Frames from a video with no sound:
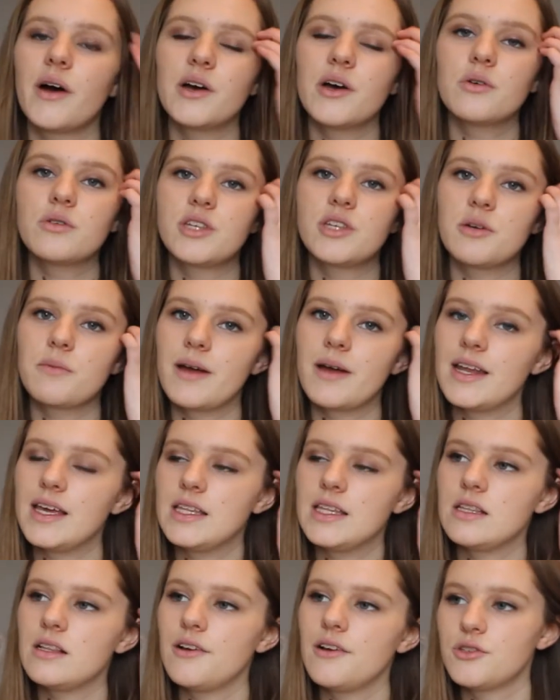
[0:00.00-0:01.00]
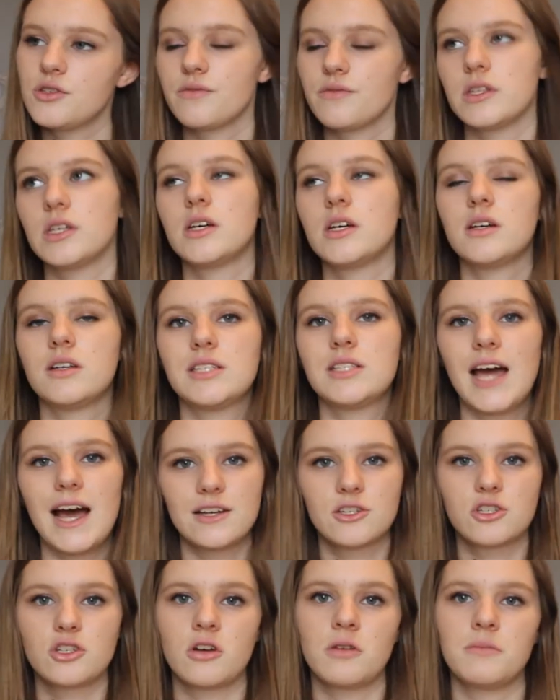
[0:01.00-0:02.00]
I also went in loads of the
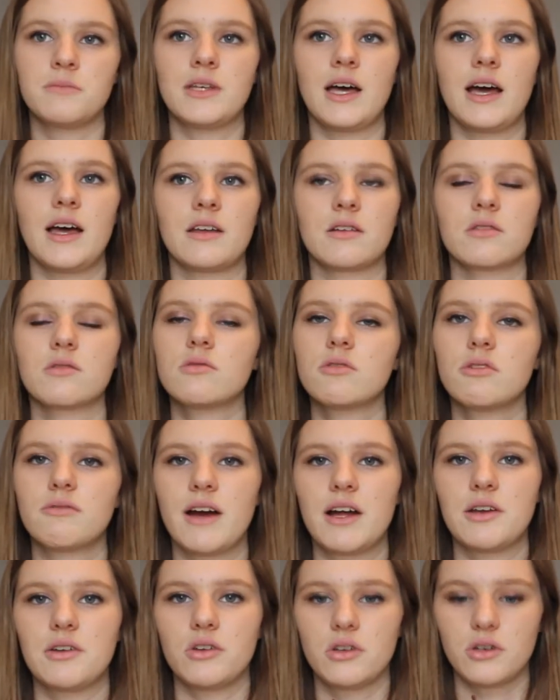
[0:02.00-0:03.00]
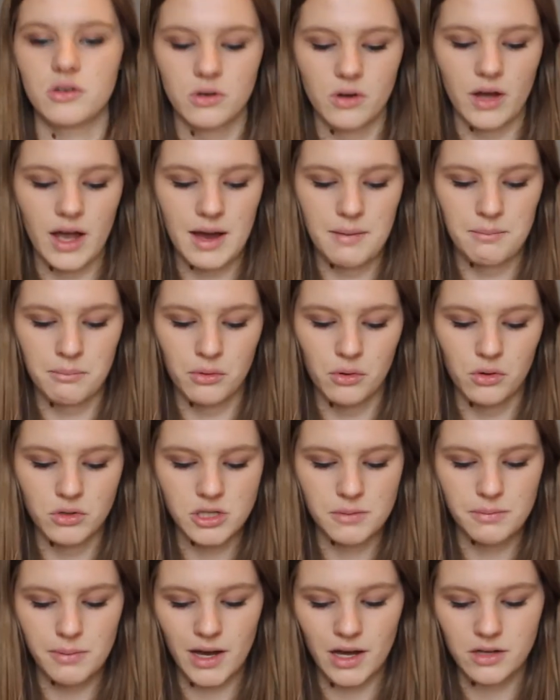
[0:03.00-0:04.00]
tat shops and all around New York and bought
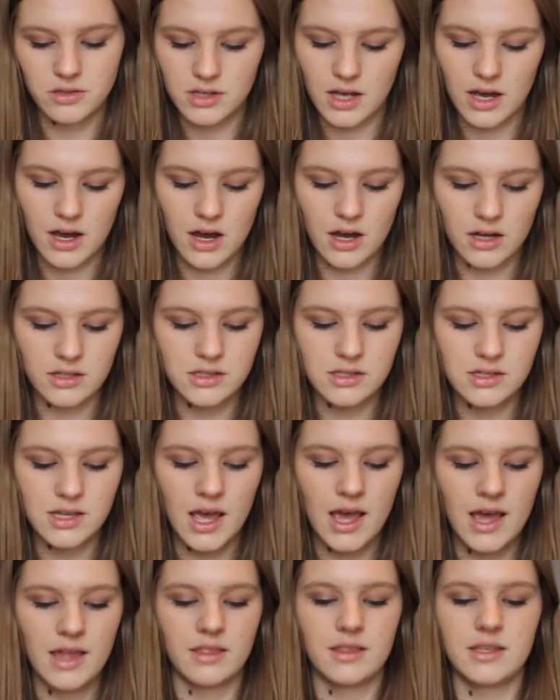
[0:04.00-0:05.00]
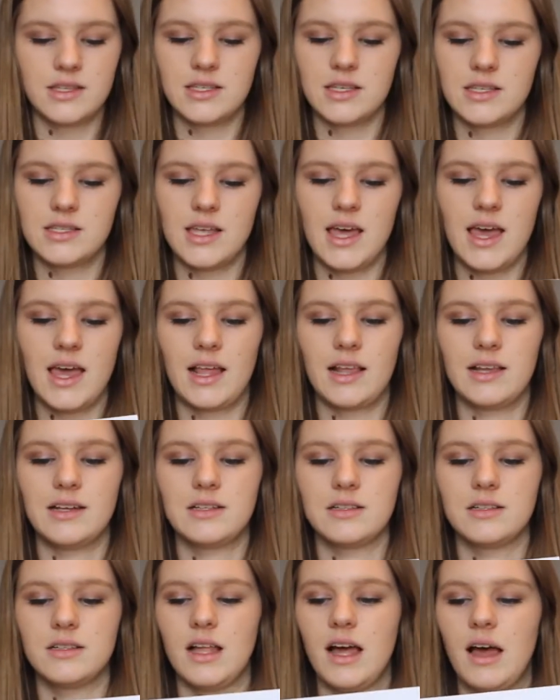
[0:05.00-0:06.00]
postcards. This is a
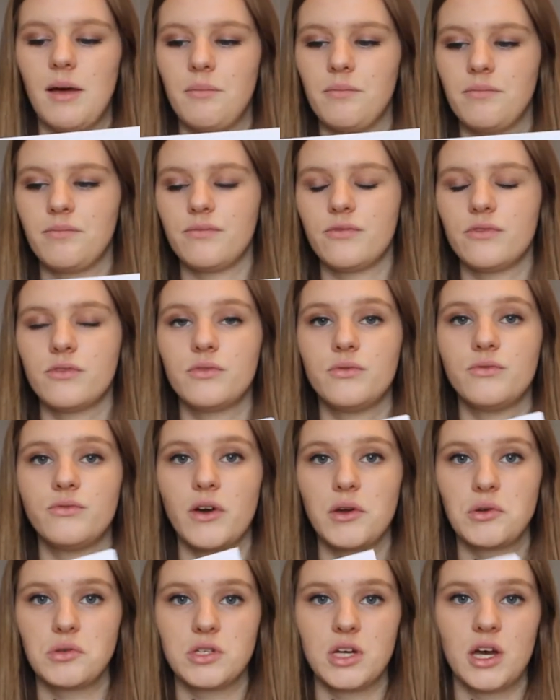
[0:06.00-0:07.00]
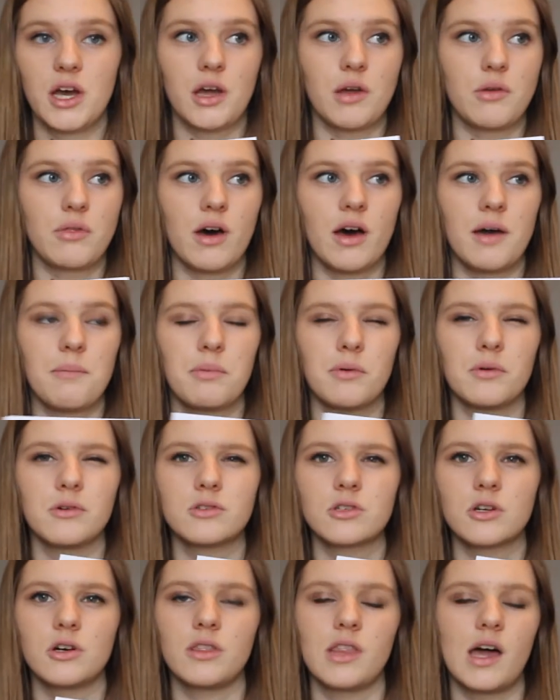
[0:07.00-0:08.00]
little photo that I
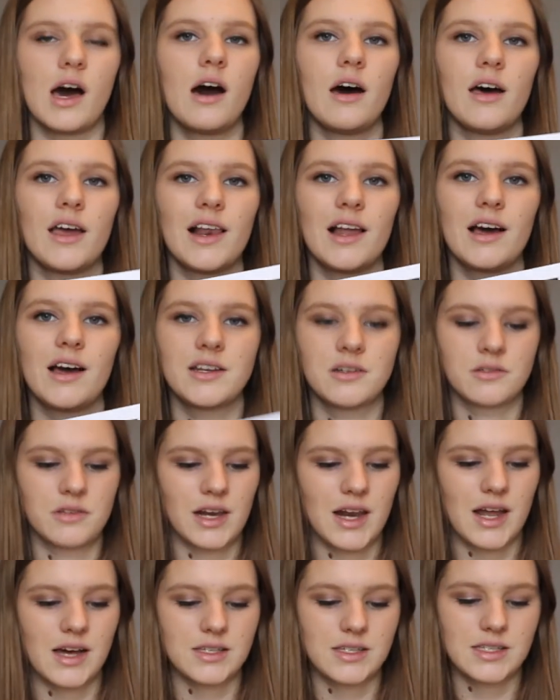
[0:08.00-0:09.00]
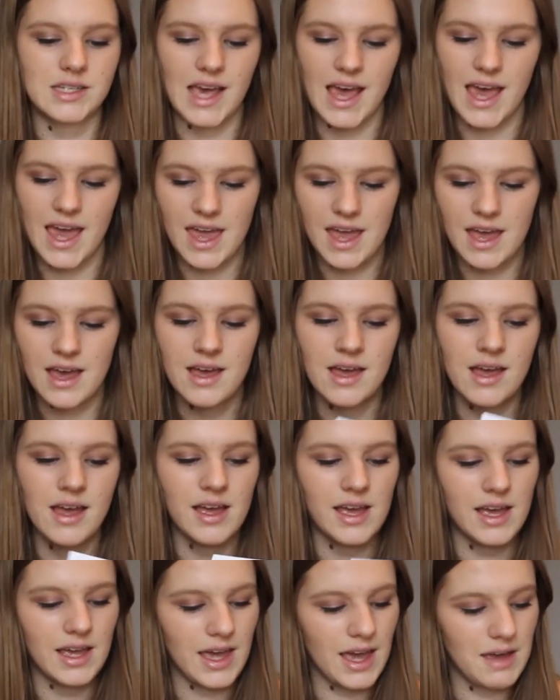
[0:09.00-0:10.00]
bought on the High Line on the last day.
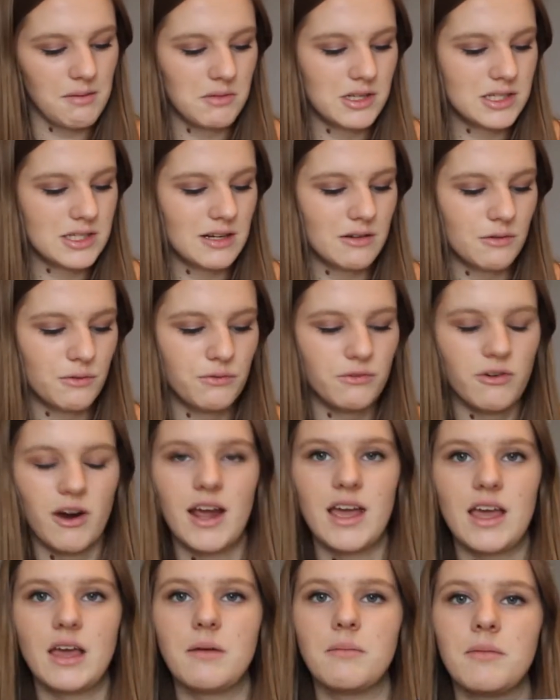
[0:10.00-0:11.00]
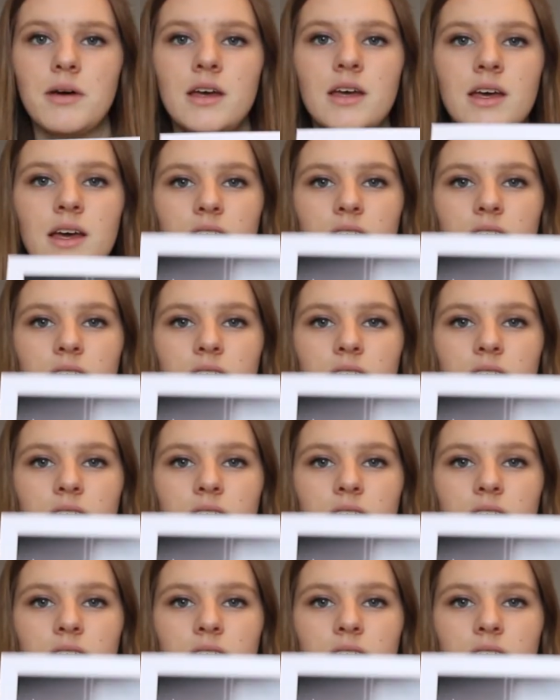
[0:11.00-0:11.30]
It came in this little frame